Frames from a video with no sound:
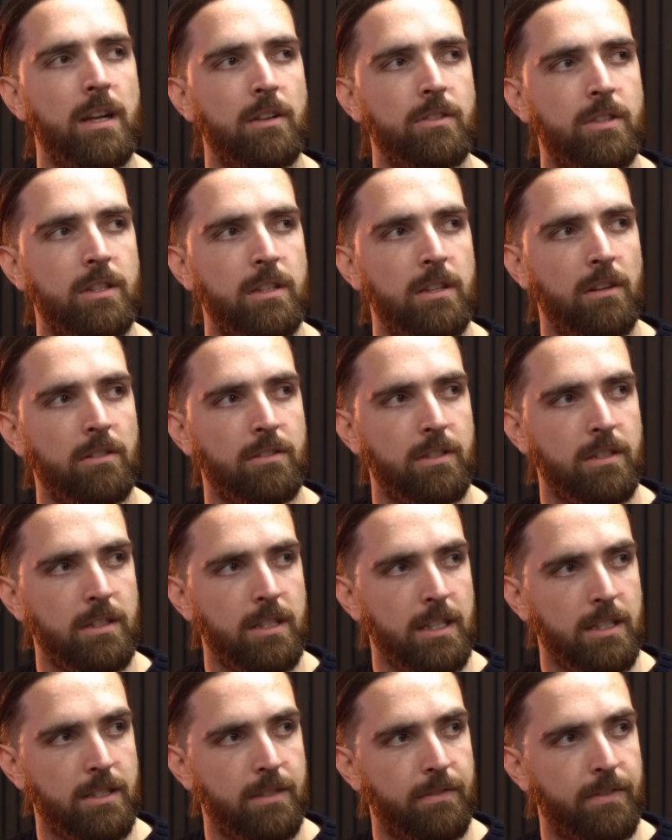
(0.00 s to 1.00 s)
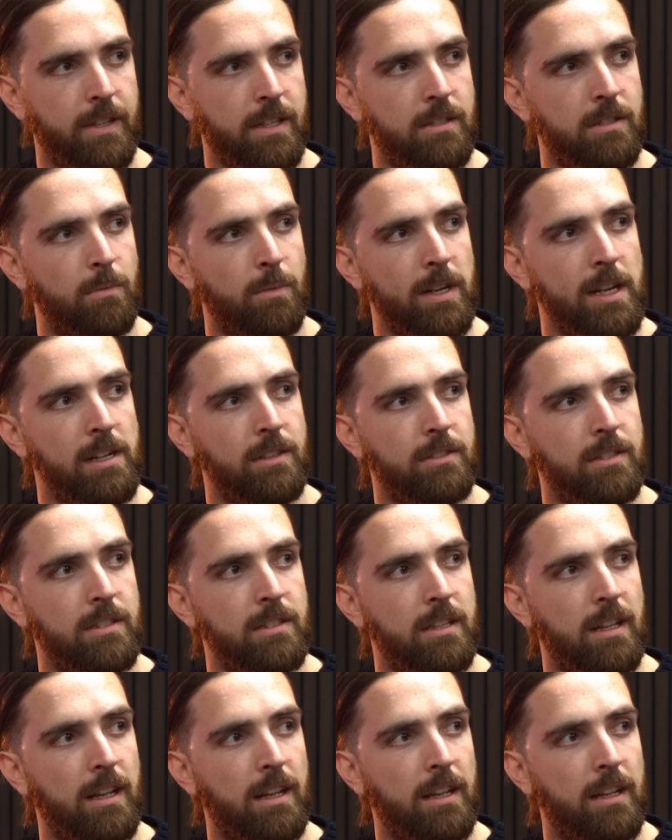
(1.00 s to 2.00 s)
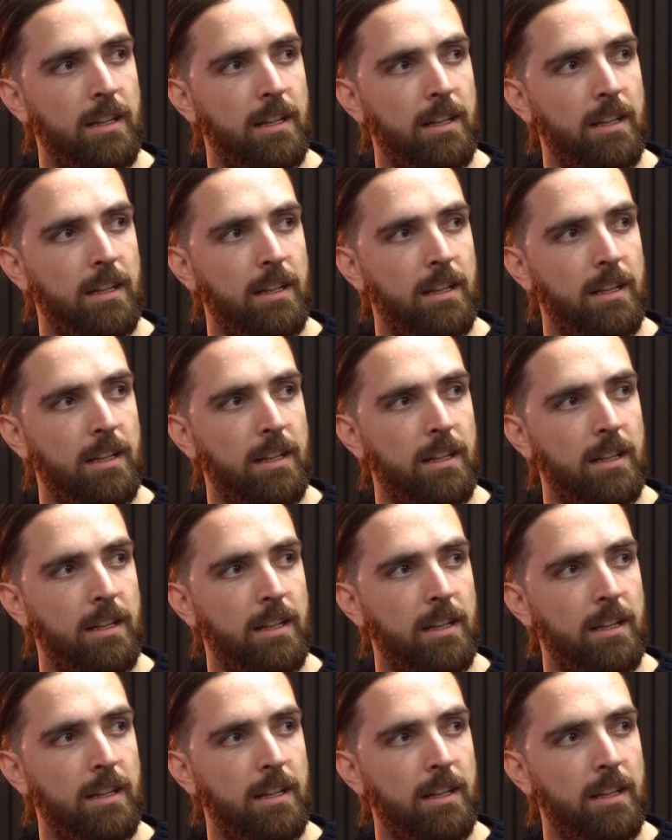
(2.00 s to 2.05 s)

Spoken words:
you go to the doctors, that's to fix someone else, isn't it?